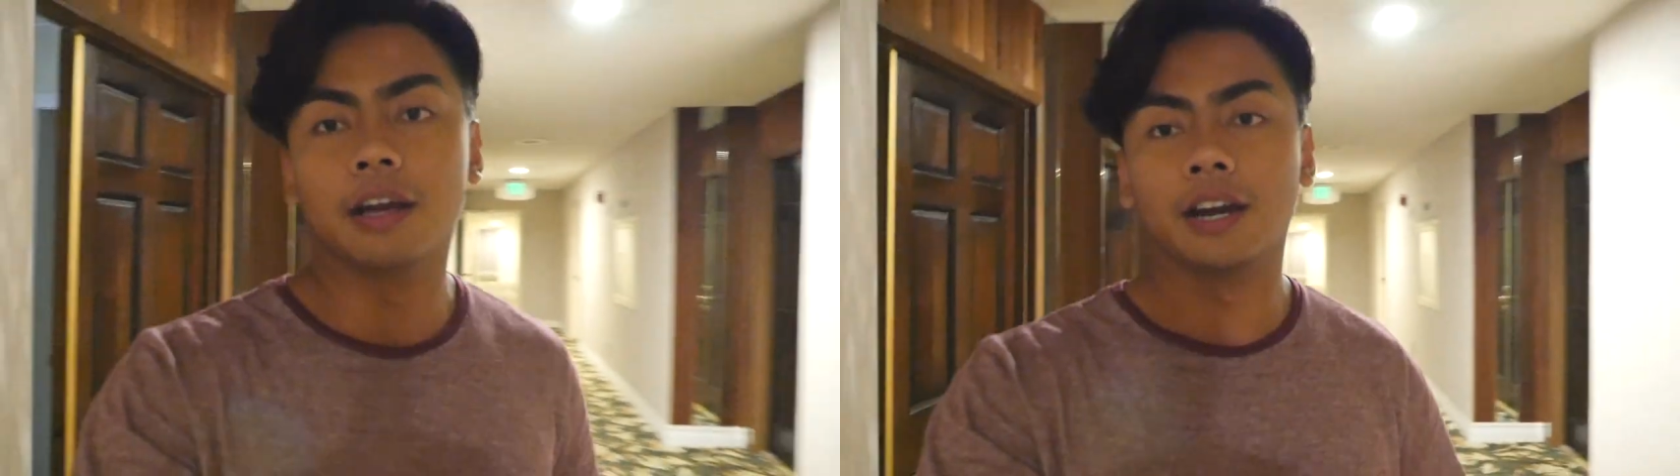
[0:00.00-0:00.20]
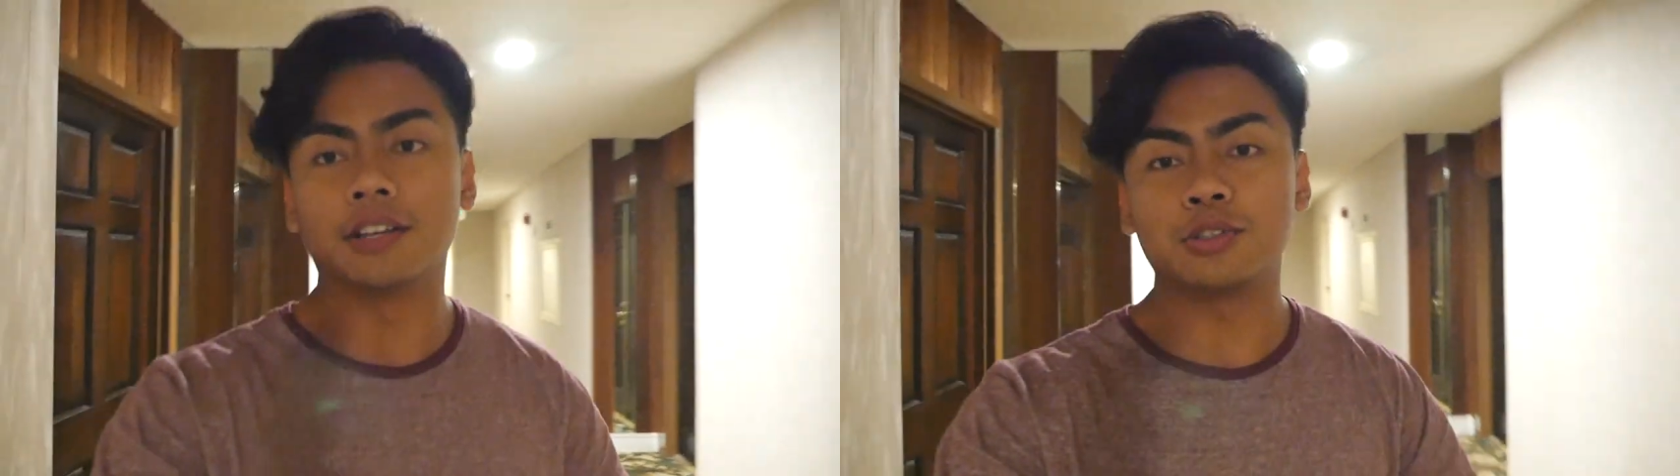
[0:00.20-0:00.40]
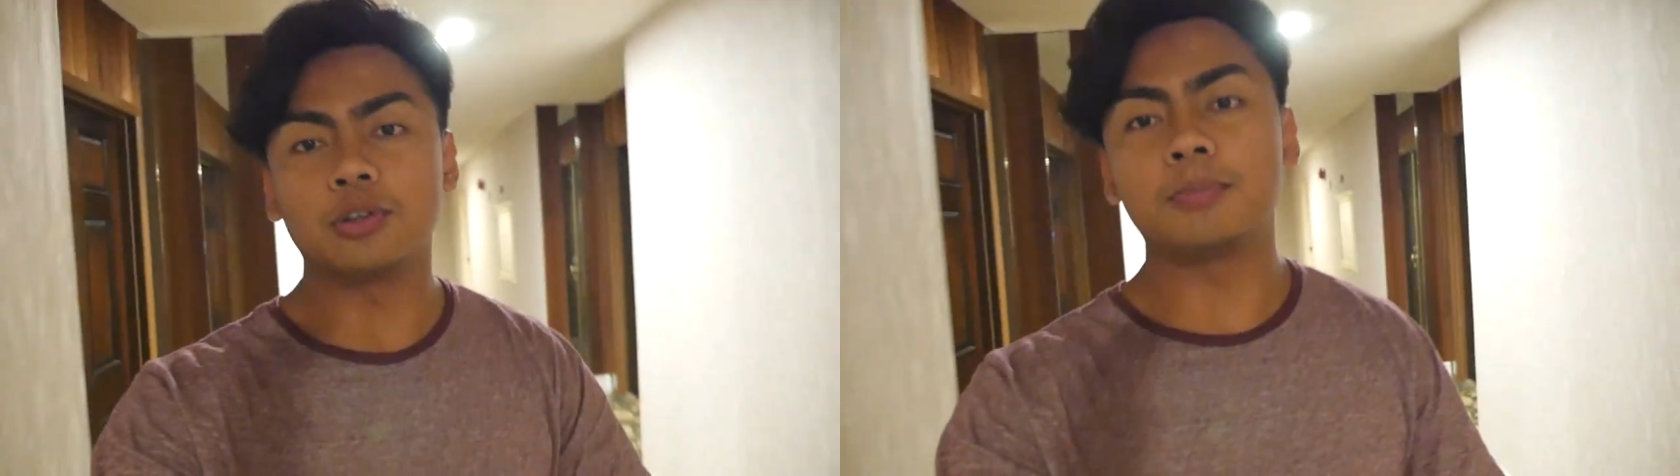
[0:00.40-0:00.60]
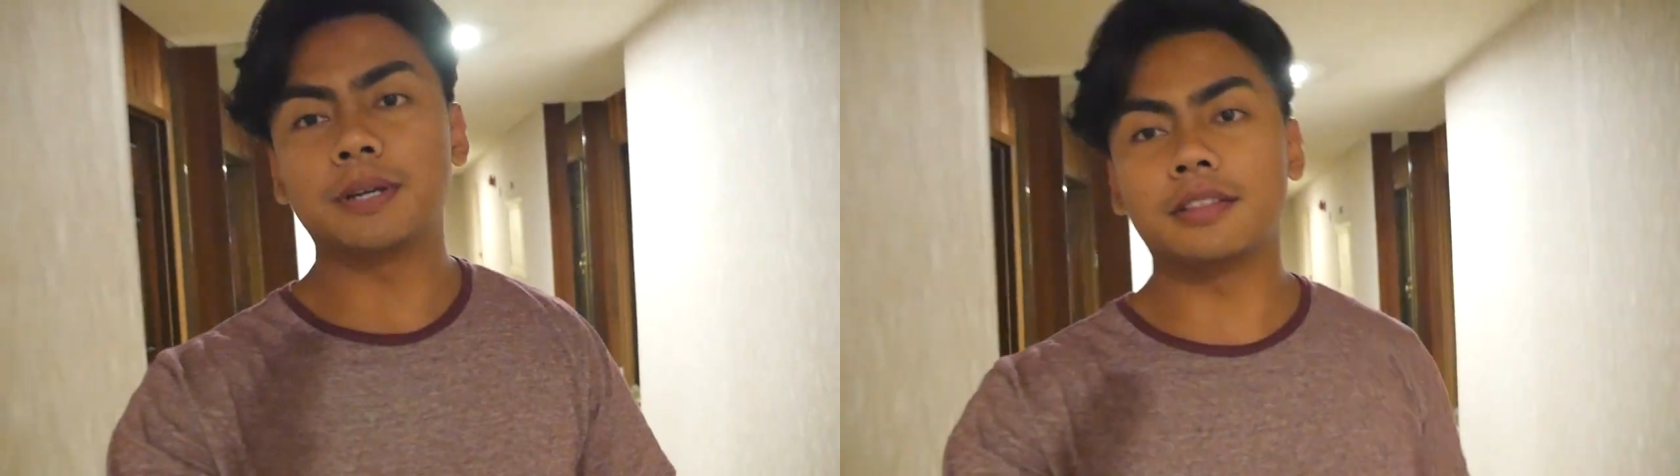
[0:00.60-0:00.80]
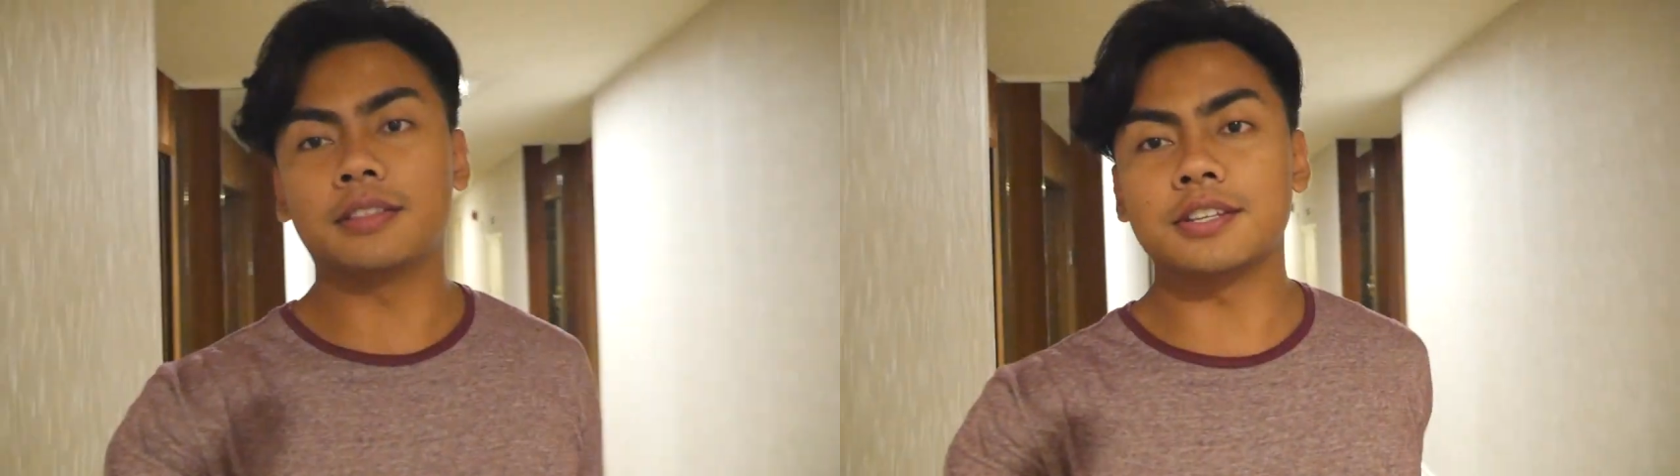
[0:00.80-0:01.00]
Aaron told me
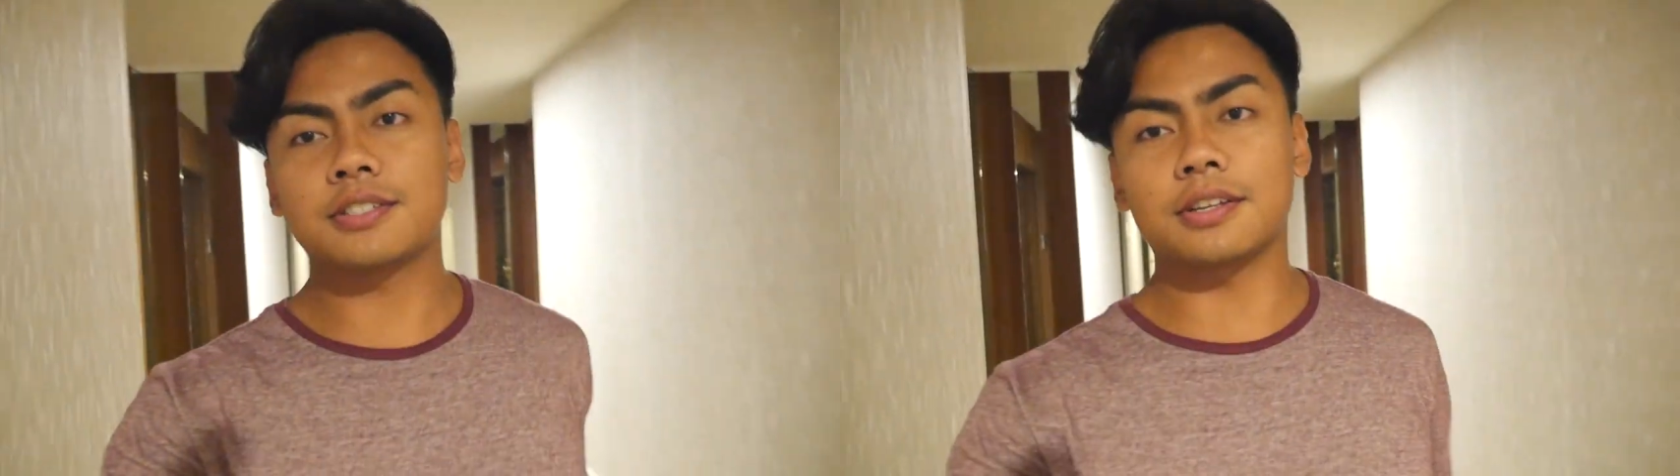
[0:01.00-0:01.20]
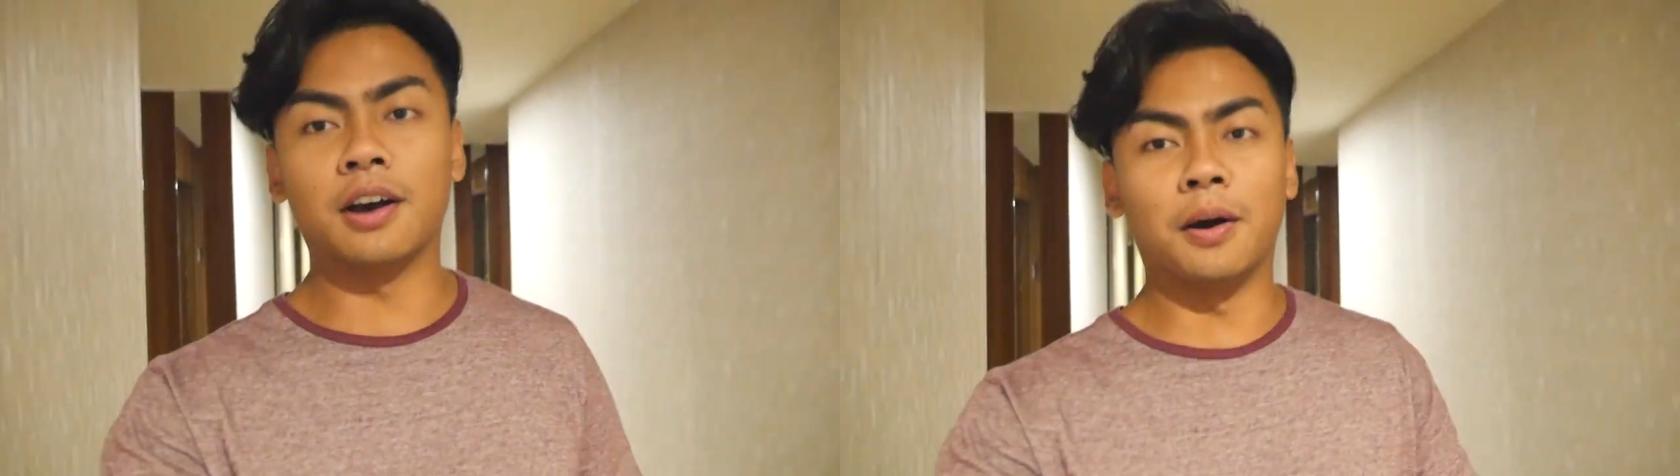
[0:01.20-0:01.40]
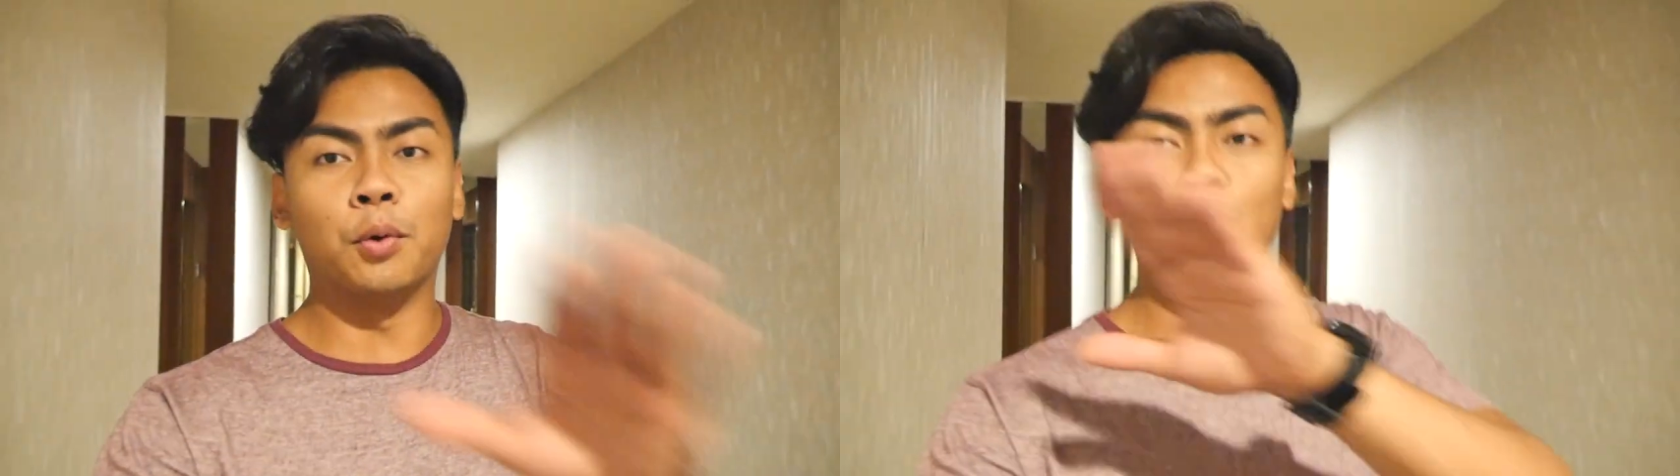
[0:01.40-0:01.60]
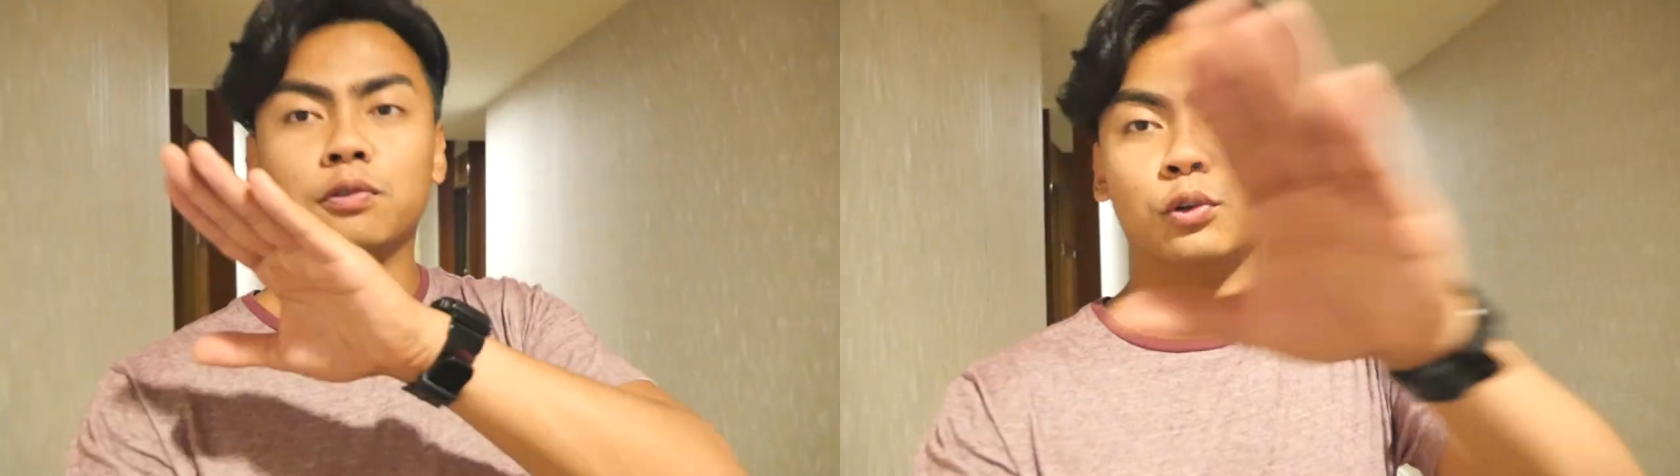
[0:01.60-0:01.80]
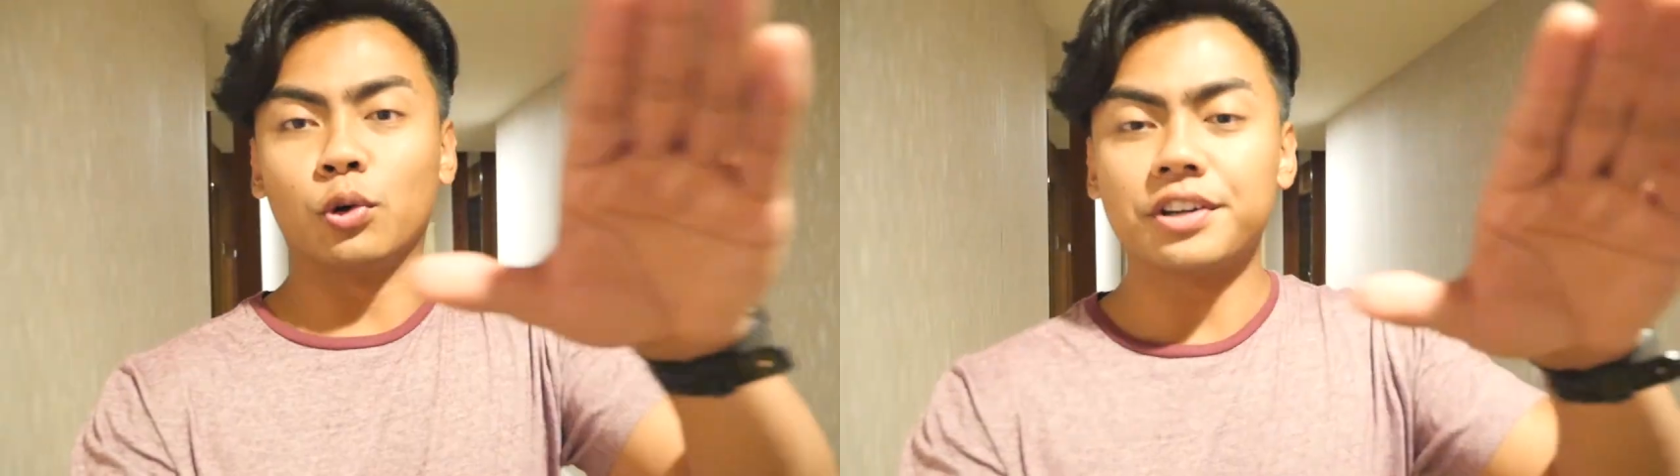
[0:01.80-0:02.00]
this whole
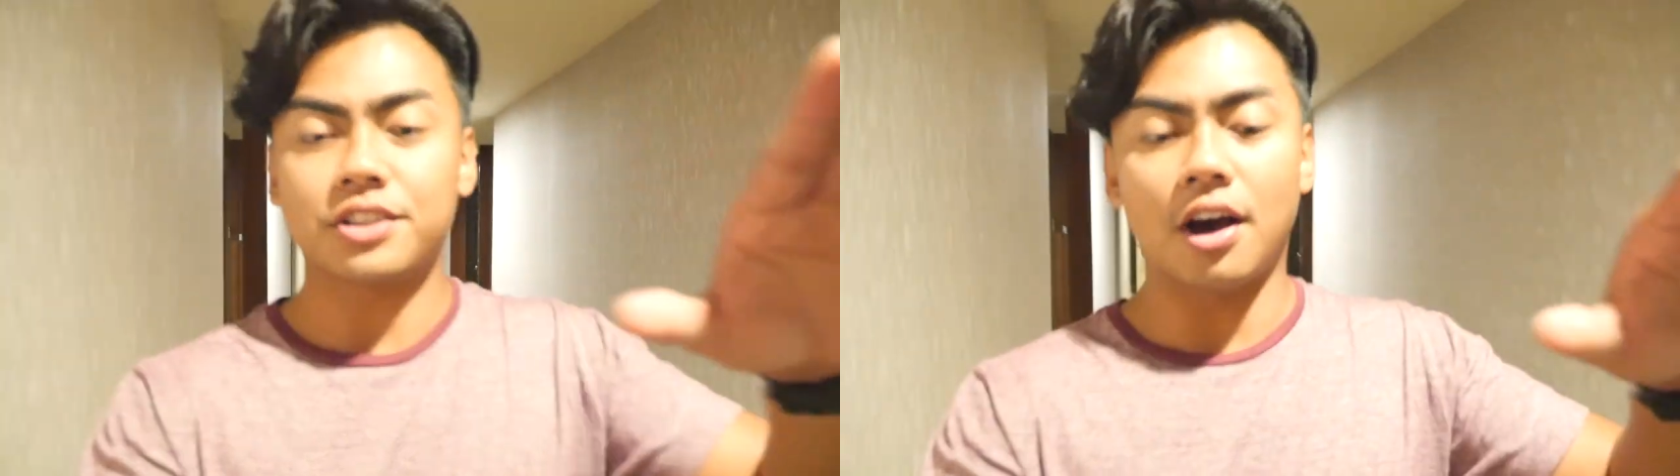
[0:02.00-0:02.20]
floor is